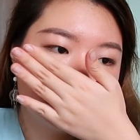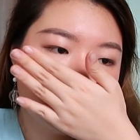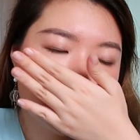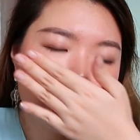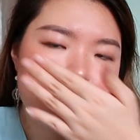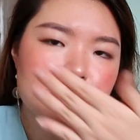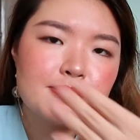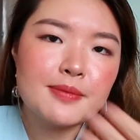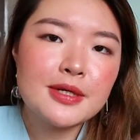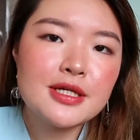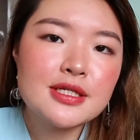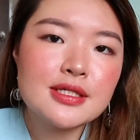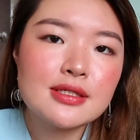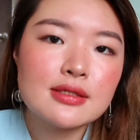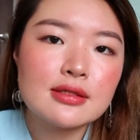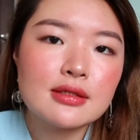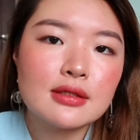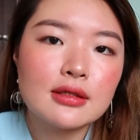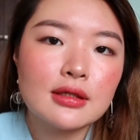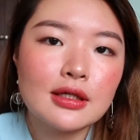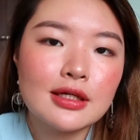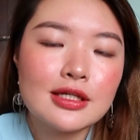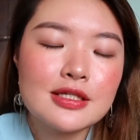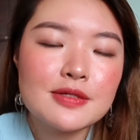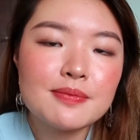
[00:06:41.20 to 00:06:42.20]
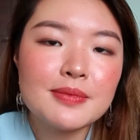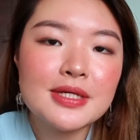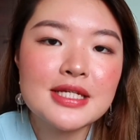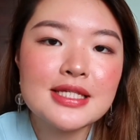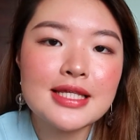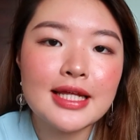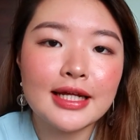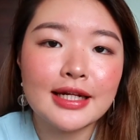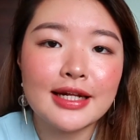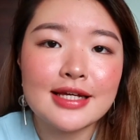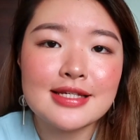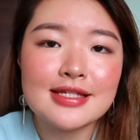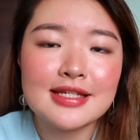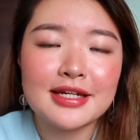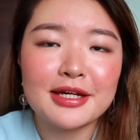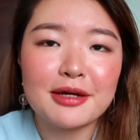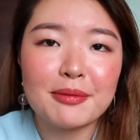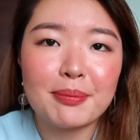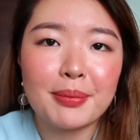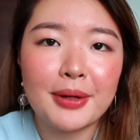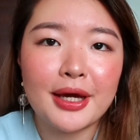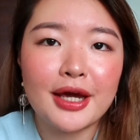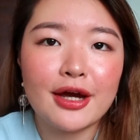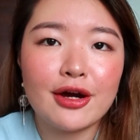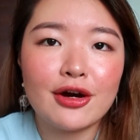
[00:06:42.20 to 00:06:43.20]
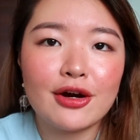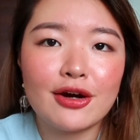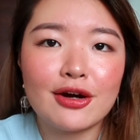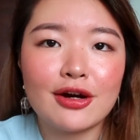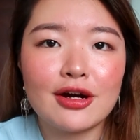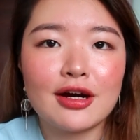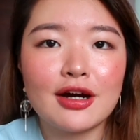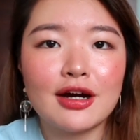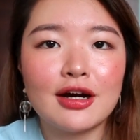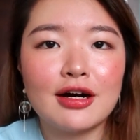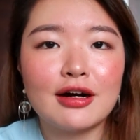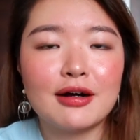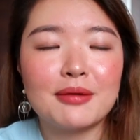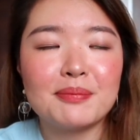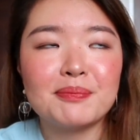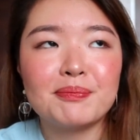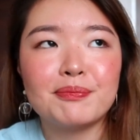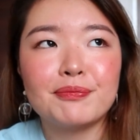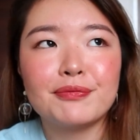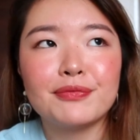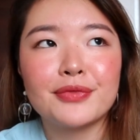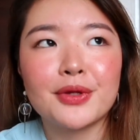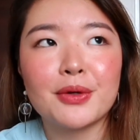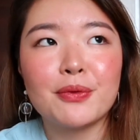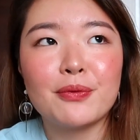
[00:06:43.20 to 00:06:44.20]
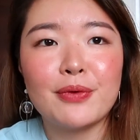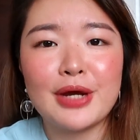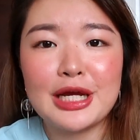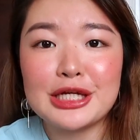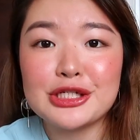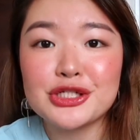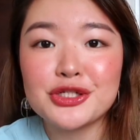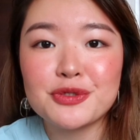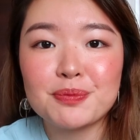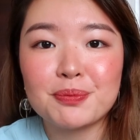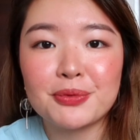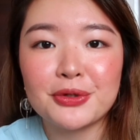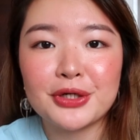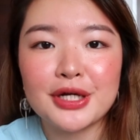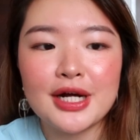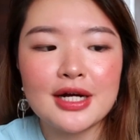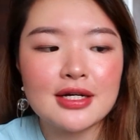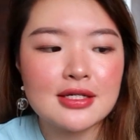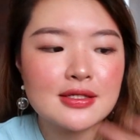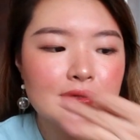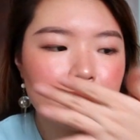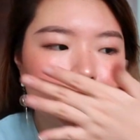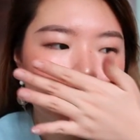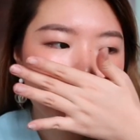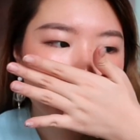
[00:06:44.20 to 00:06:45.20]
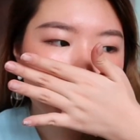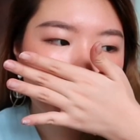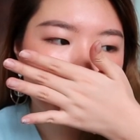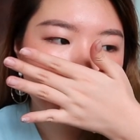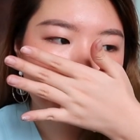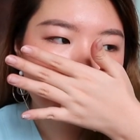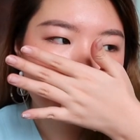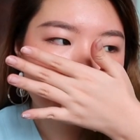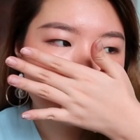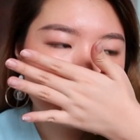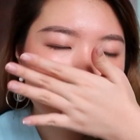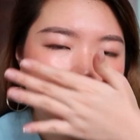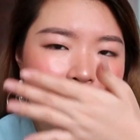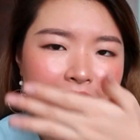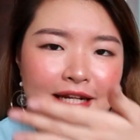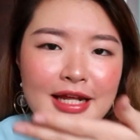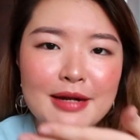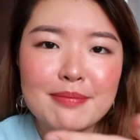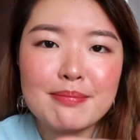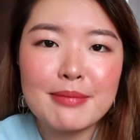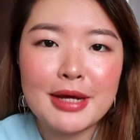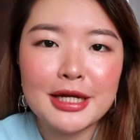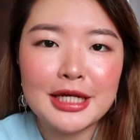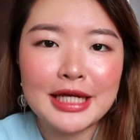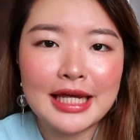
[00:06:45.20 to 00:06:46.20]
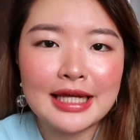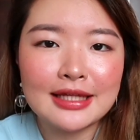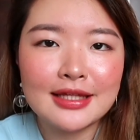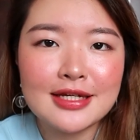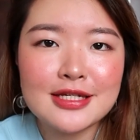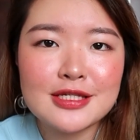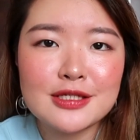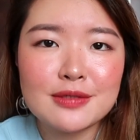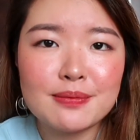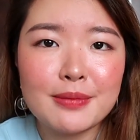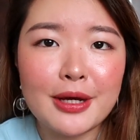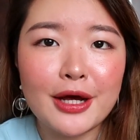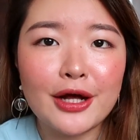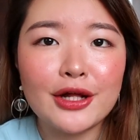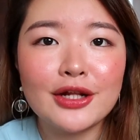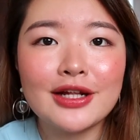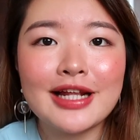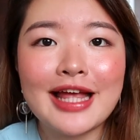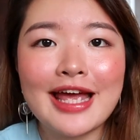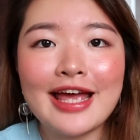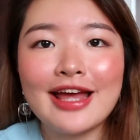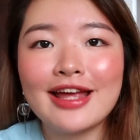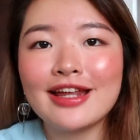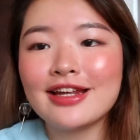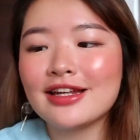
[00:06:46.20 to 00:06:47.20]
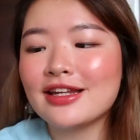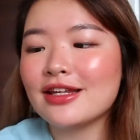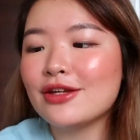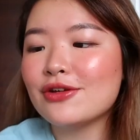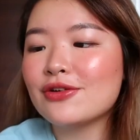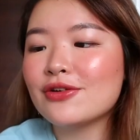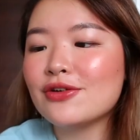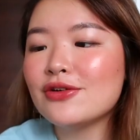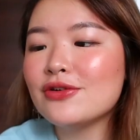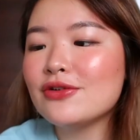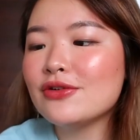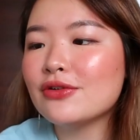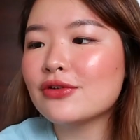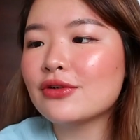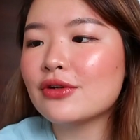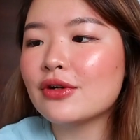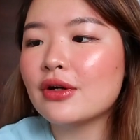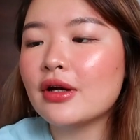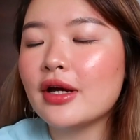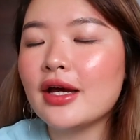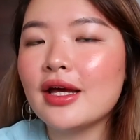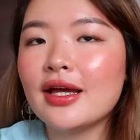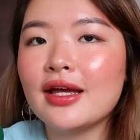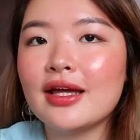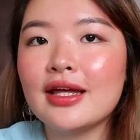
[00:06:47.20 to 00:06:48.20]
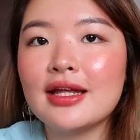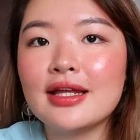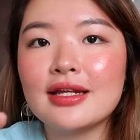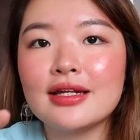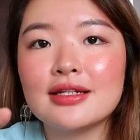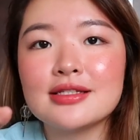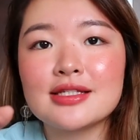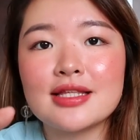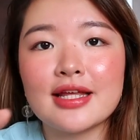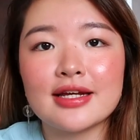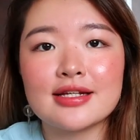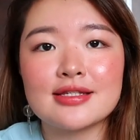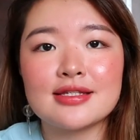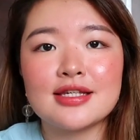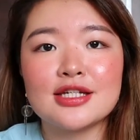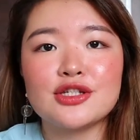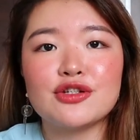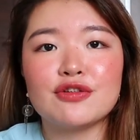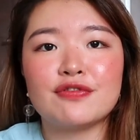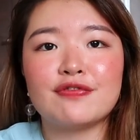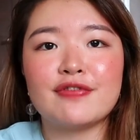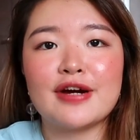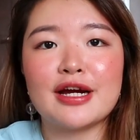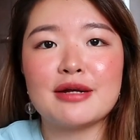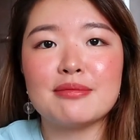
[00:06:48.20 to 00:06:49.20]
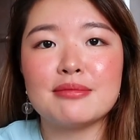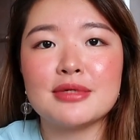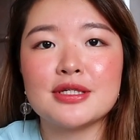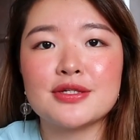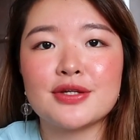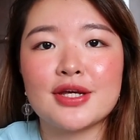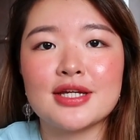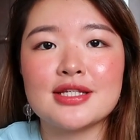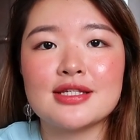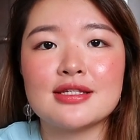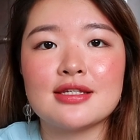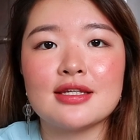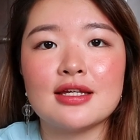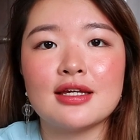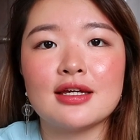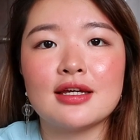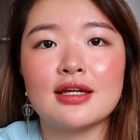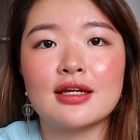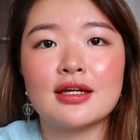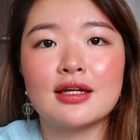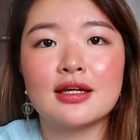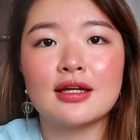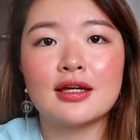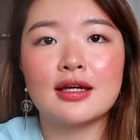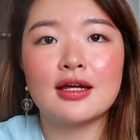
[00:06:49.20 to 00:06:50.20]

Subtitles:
It smells like the Cicapara range product. Like that medicated smell, and you know, it's like such a fine mist, you can see.